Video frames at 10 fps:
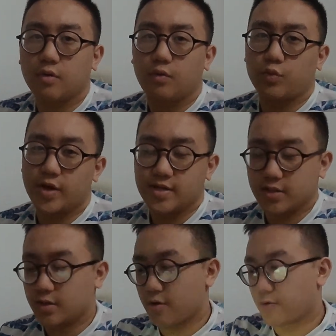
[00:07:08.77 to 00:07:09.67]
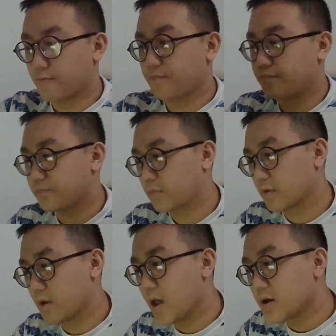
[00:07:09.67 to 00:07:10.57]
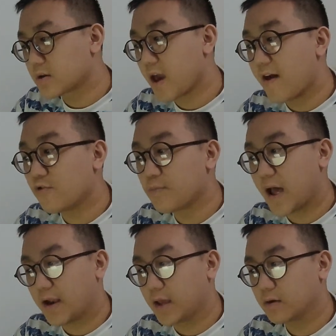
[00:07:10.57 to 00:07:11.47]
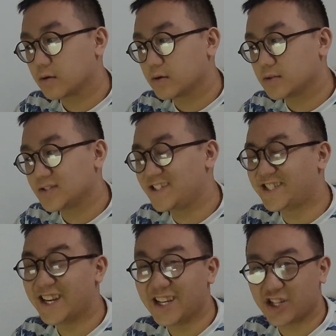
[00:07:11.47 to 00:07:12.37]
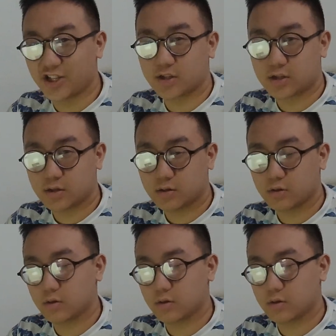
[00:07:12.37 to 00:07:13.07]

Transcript: With what he says here. Careful planning, diligence,